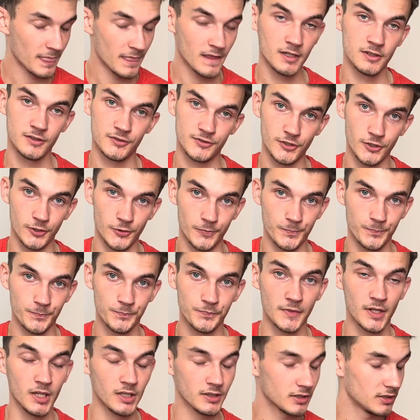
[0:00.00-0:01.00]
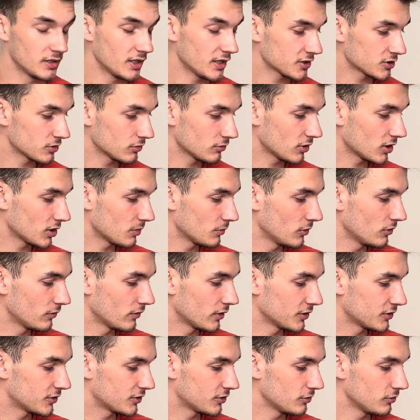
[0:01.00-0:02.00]
So the next thing we're going to move
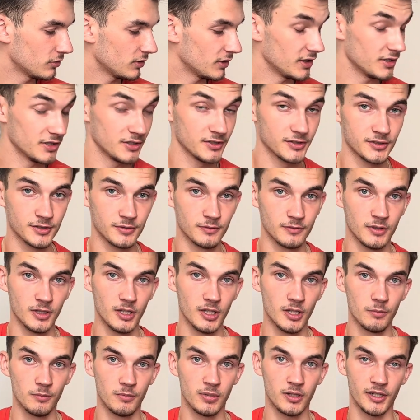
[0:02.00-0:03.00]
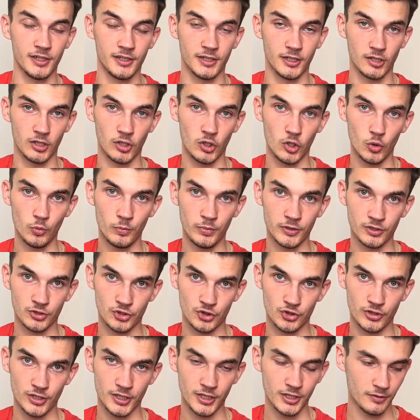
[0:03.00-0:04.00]
on to is playing an open
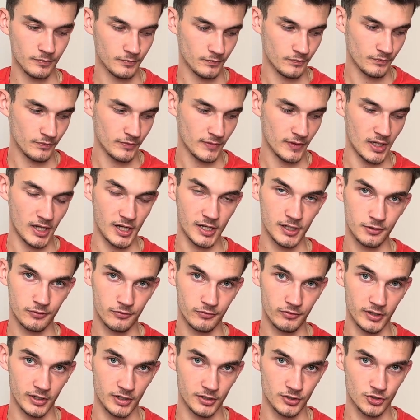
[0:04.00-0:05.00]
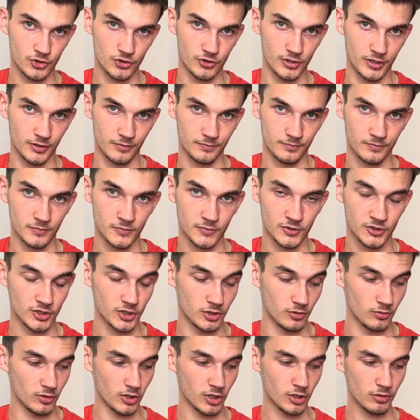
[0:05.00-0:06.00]
string and a fretted string.
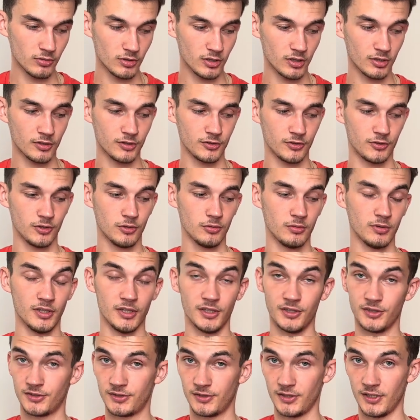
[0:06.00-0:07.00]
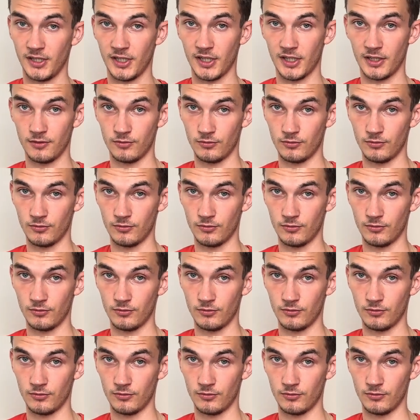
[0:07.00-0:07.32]
So all we're going to do is, again,